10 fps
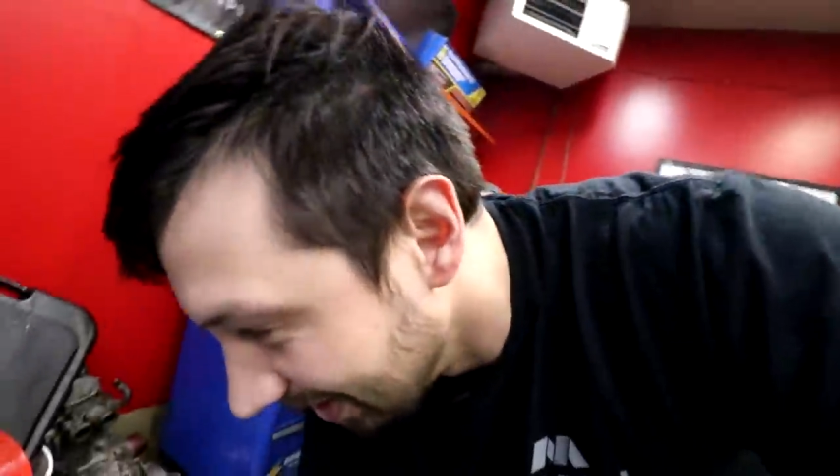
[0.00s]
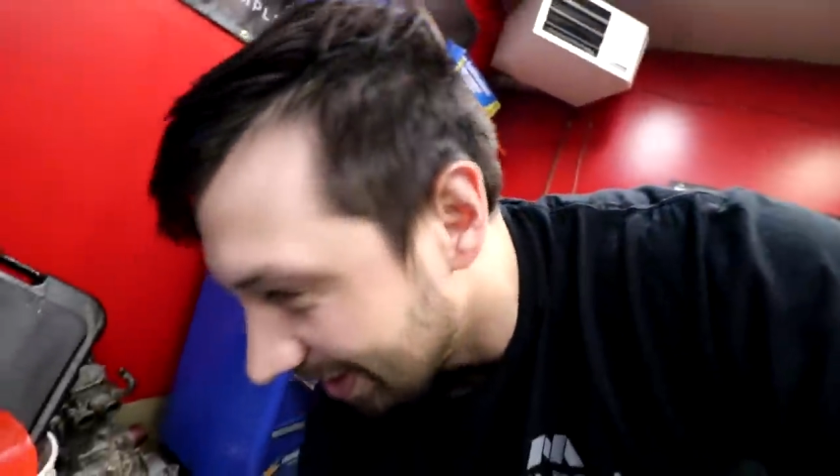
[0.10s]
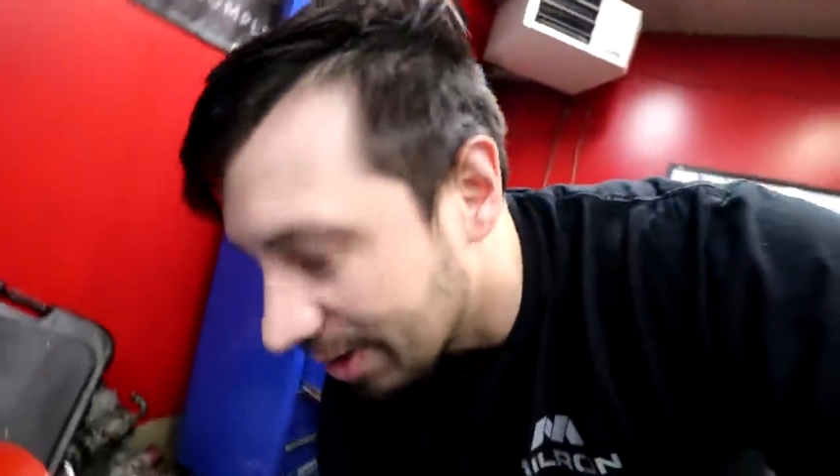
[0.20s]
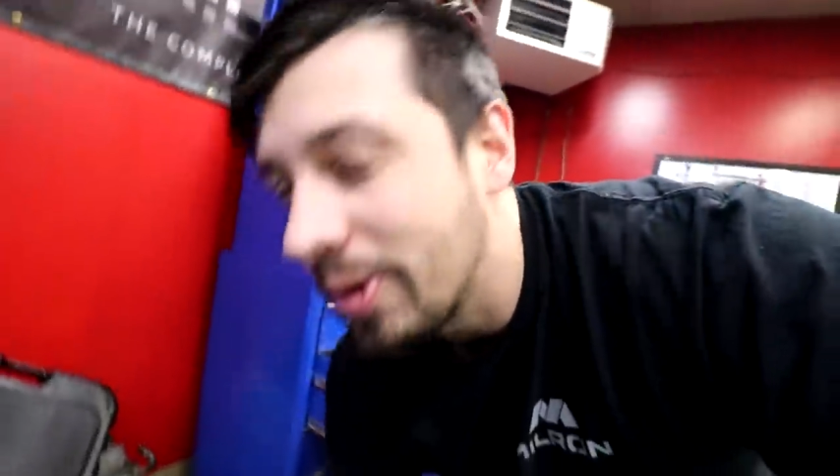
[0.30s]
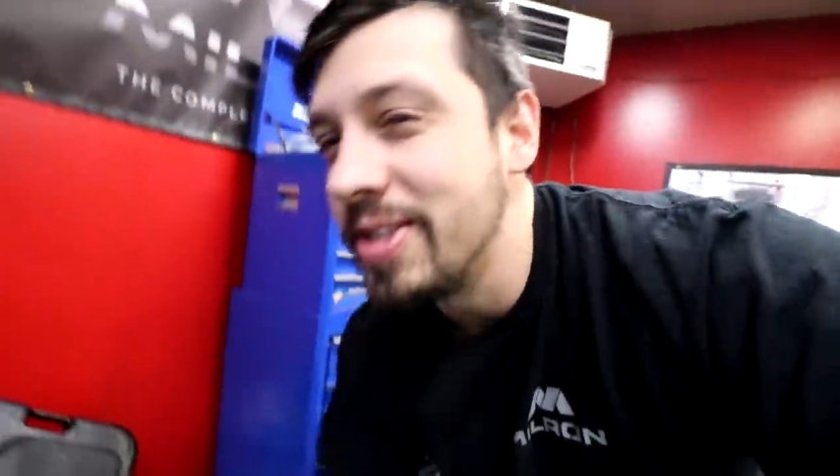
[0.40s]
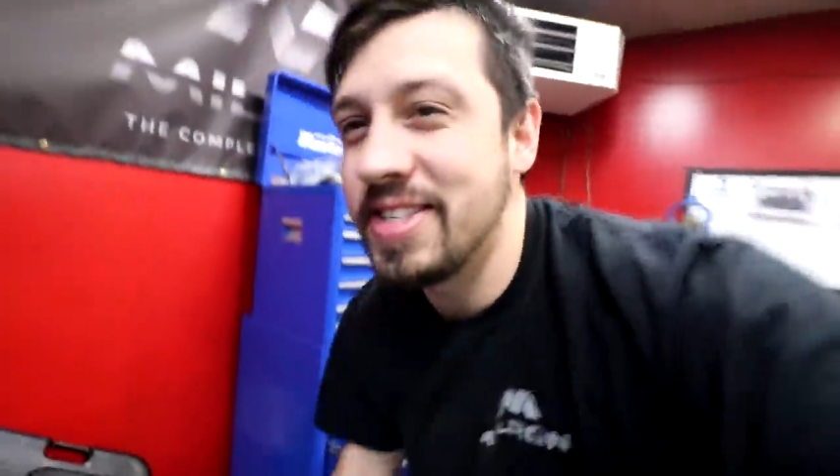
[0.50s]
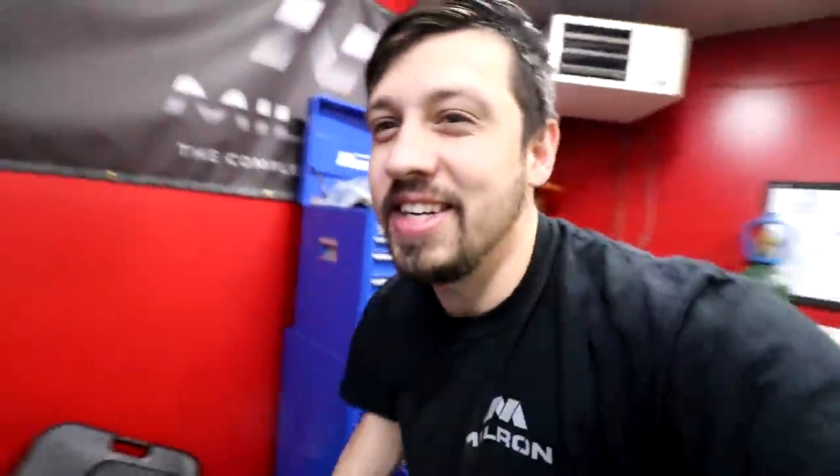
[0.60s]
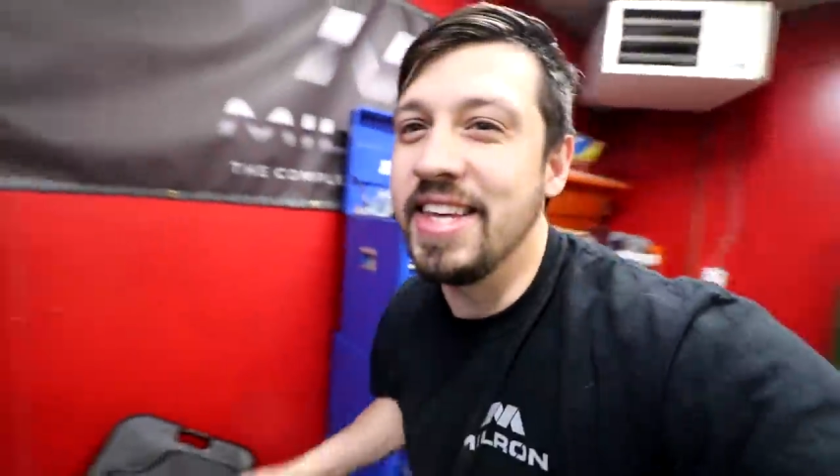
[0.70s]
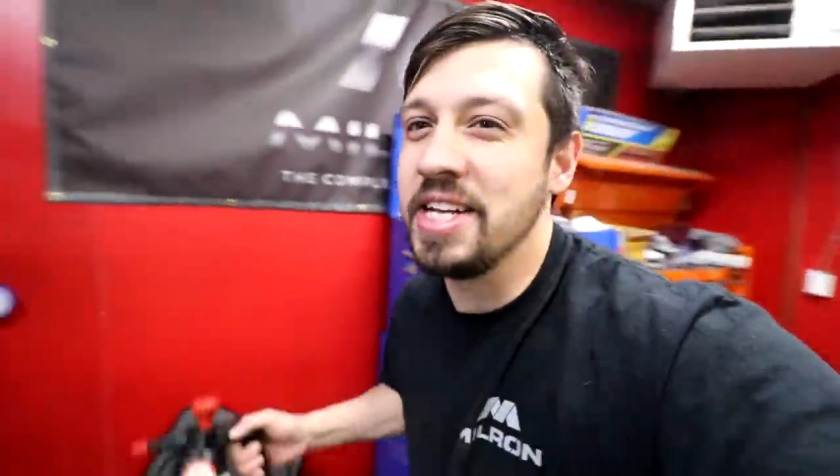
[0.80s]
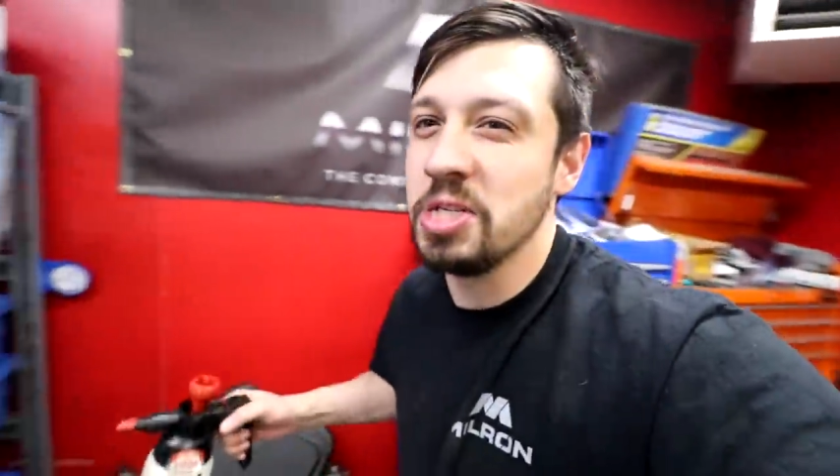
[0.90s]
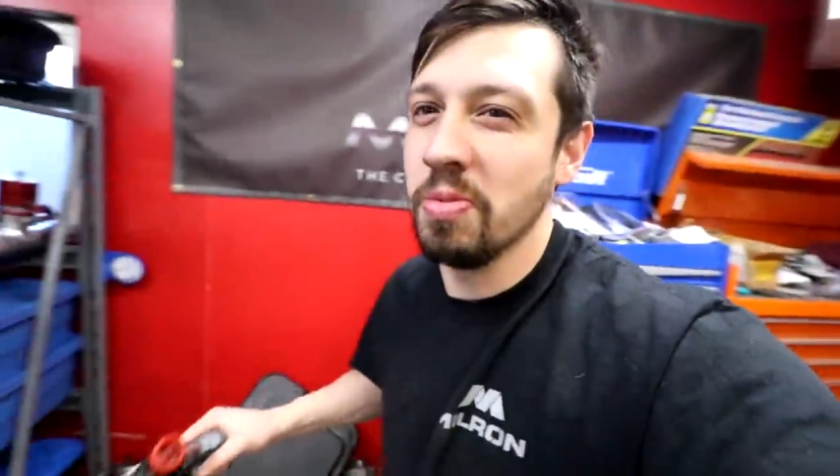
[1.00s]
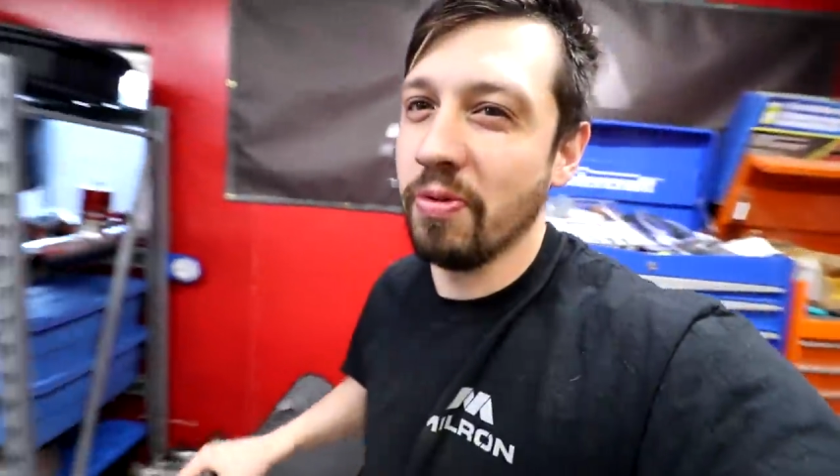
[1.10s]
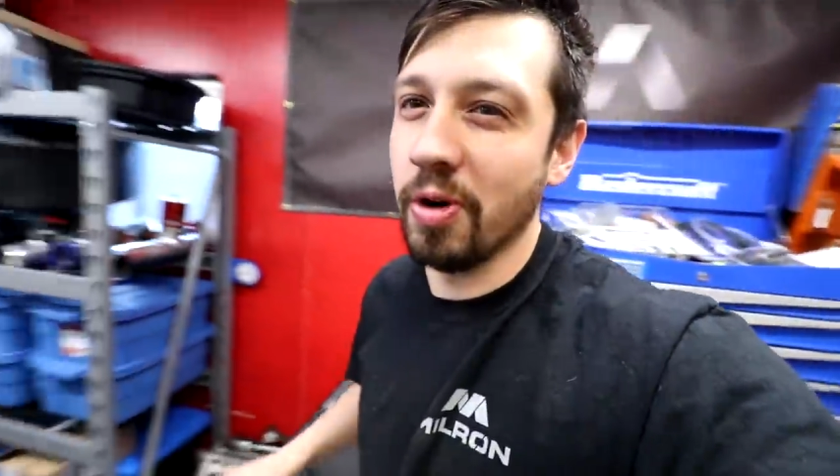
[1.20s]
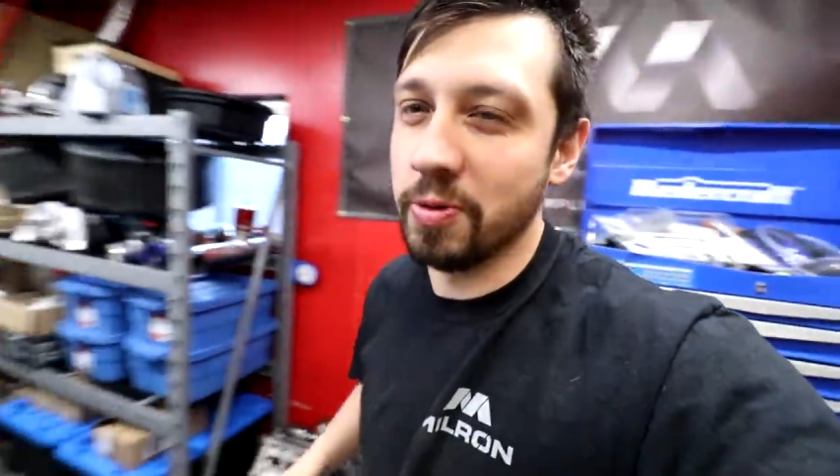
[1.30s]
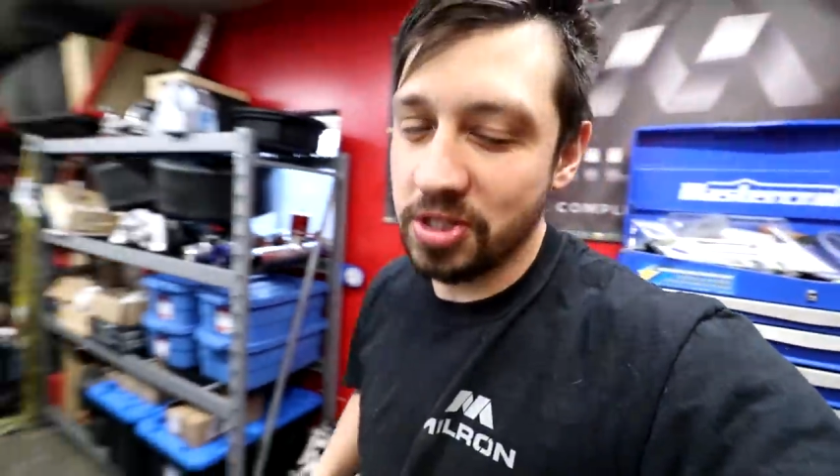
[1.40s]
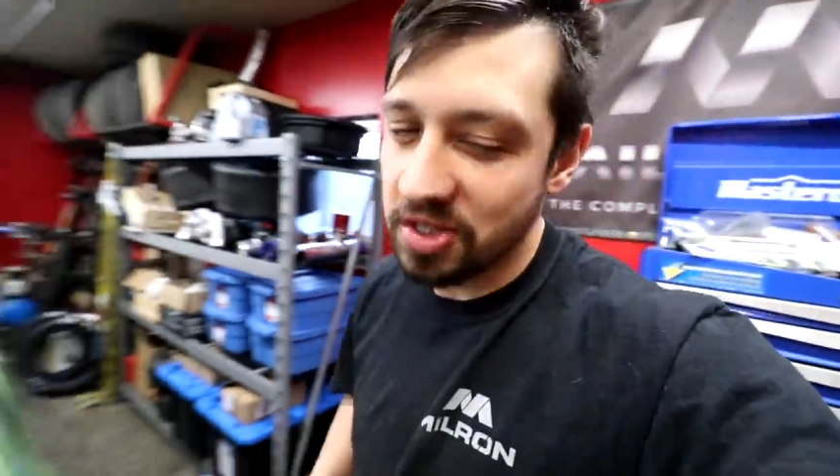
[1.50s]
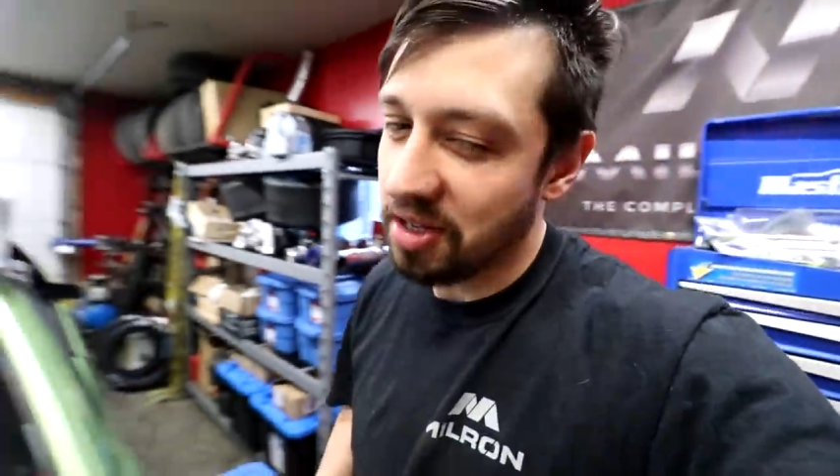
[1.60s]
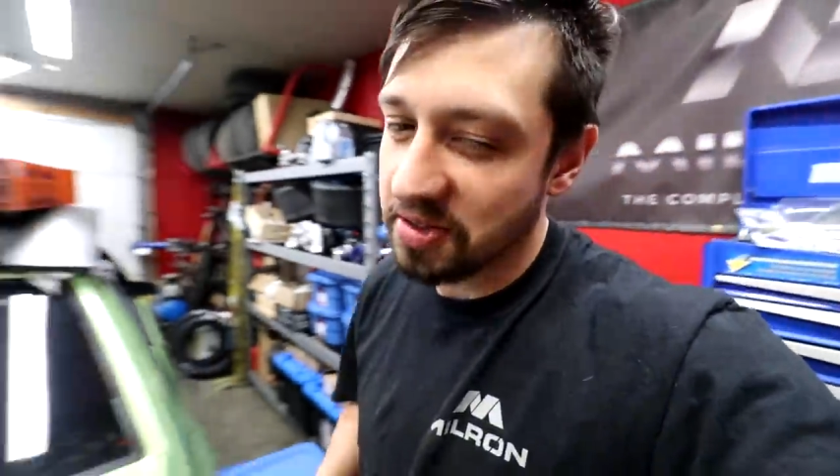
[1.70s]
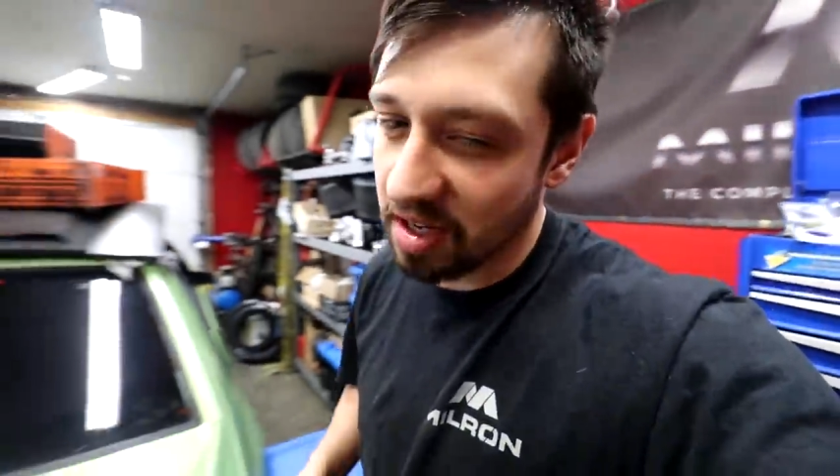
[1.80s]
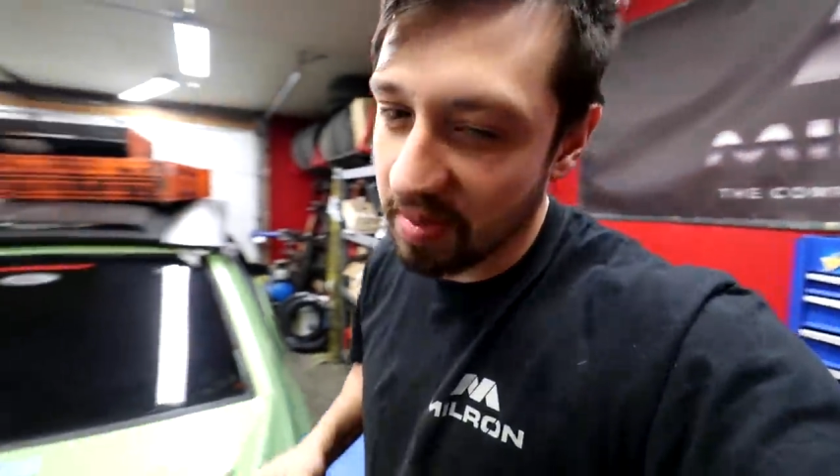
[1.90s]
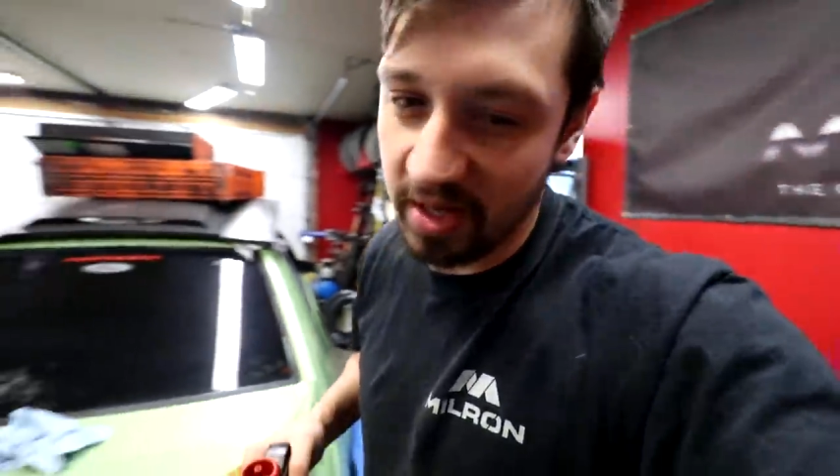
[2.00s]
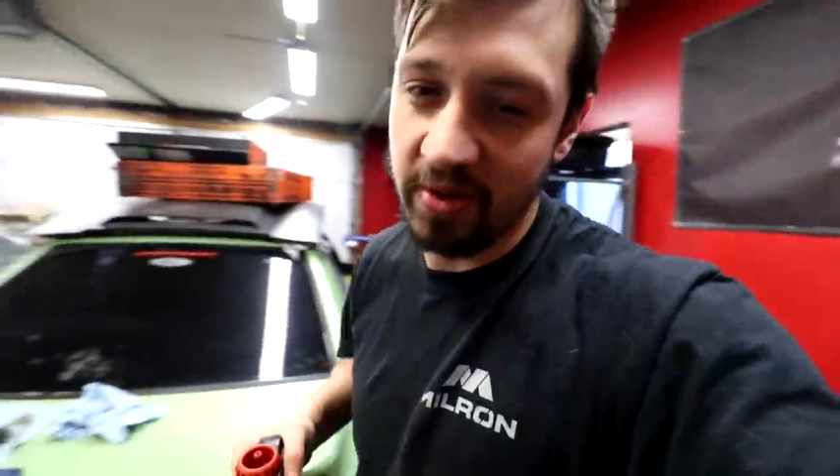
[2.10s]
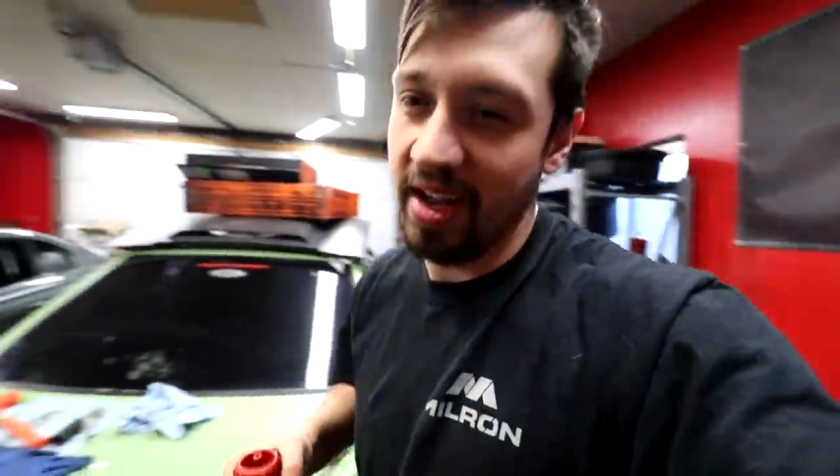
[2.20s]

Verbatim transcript: Like you couldn't see the engine before. It was just all turbo.